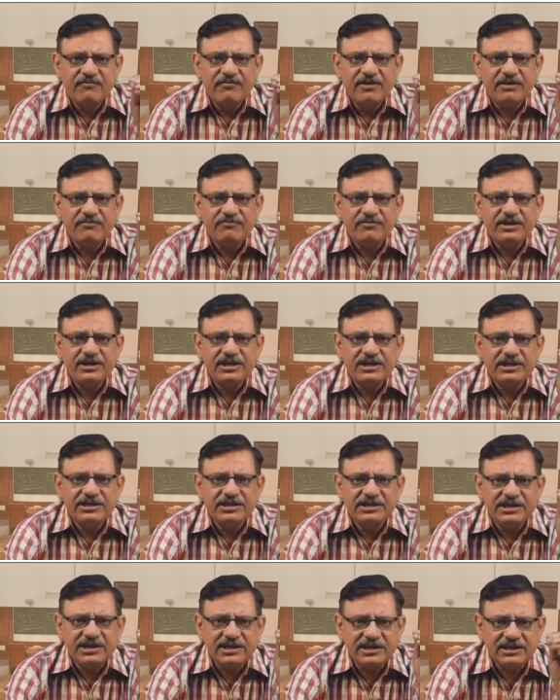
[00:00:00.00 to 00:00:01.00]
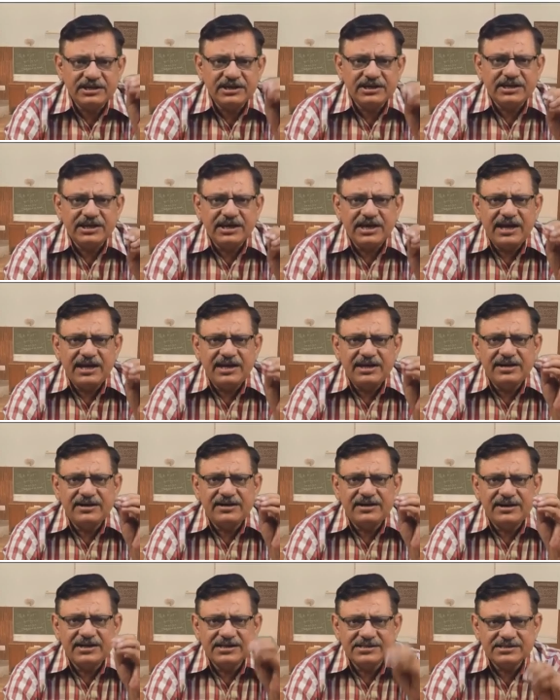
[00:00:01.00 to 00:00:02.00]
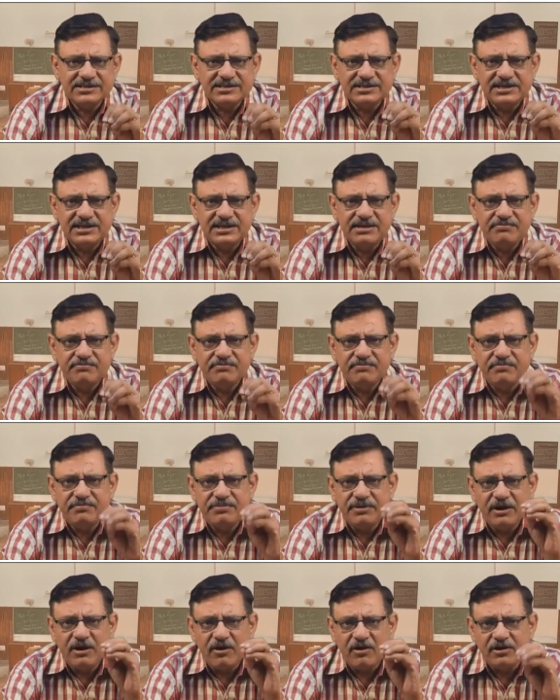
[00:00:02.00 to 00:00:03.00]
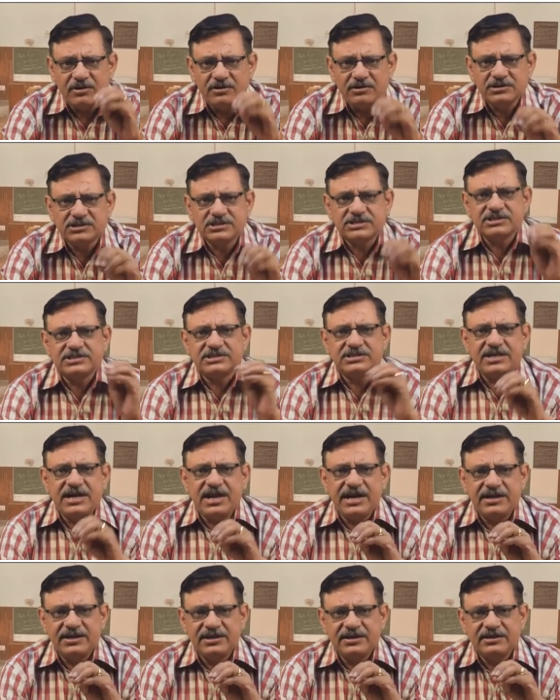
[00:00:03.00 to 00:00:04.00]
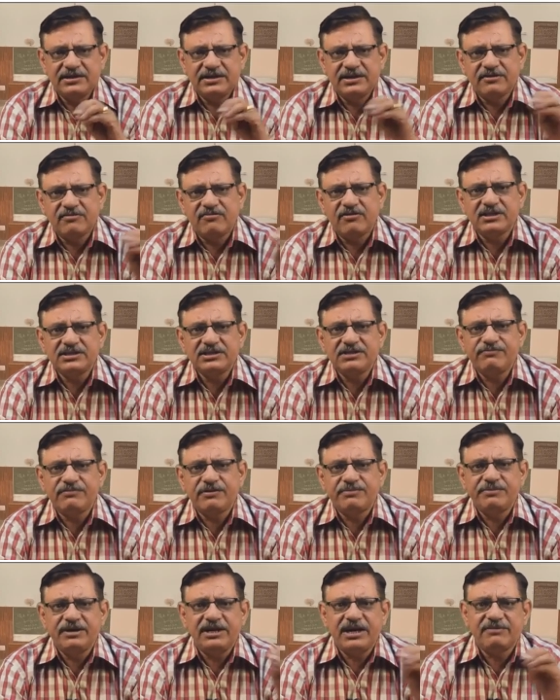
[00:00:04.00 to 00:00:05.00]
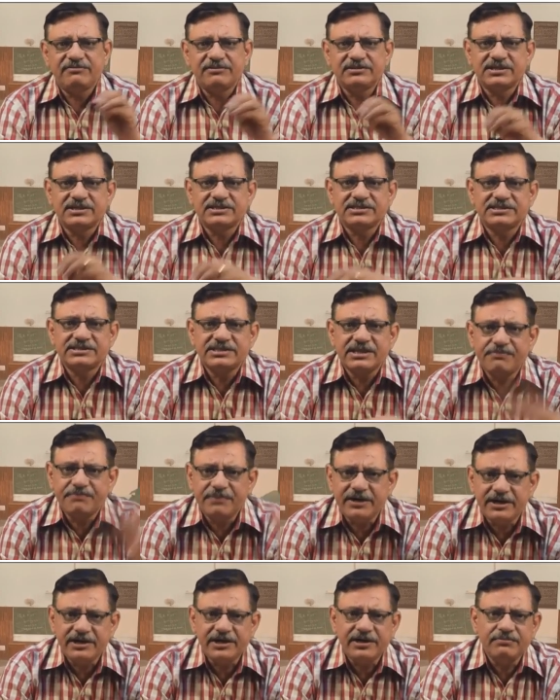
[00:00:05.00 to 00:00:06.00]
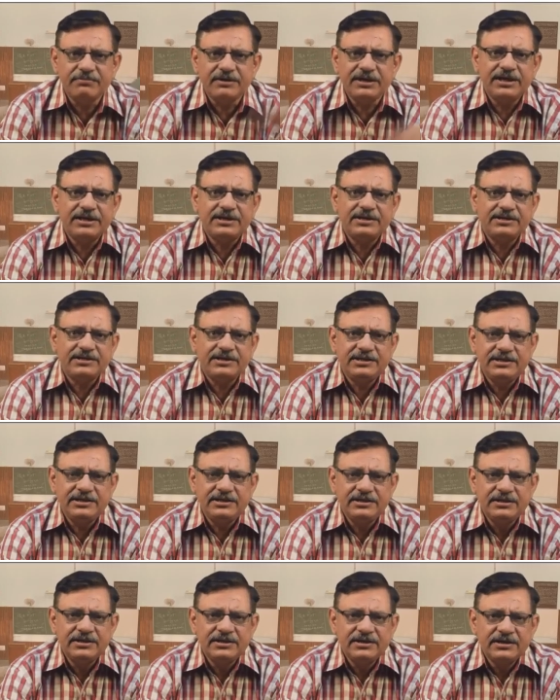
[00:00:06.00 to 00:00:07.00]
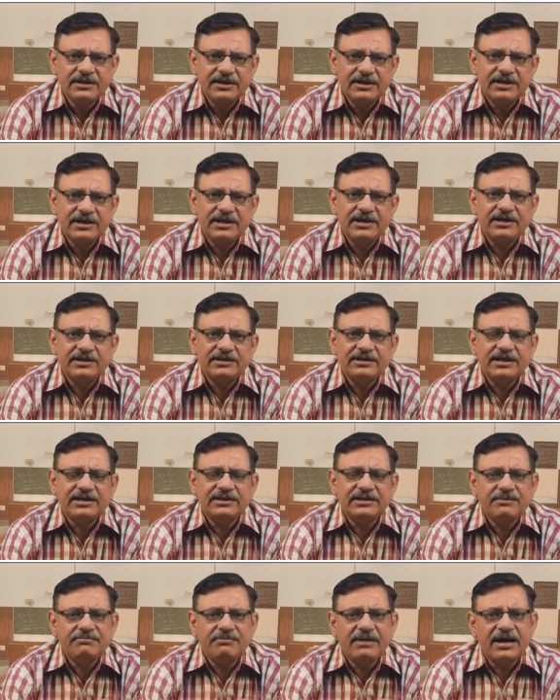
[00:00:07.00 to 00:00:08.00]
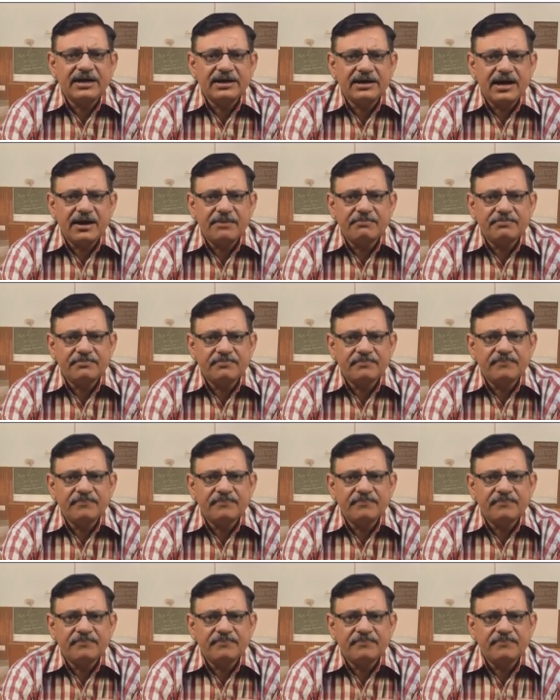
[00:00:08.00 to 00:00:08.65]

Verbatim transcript: when we inject a carrier density beyond such that the quasi Fermi levels are separated by energy greater than the band gap.